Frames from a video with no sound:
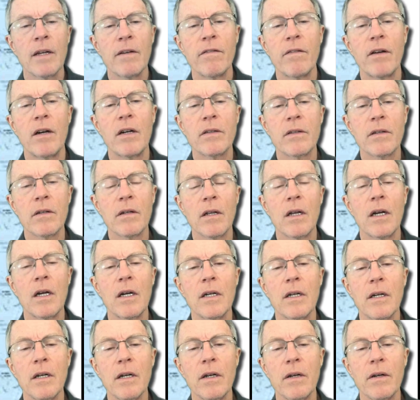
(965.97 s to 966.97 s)
Valter
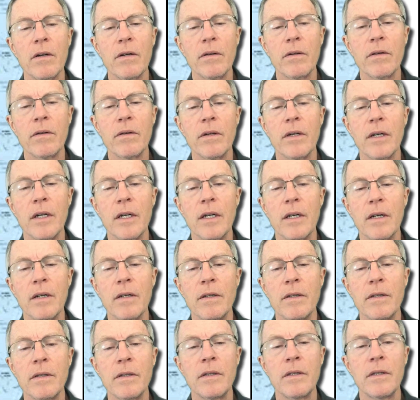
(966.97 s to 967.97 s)
Longo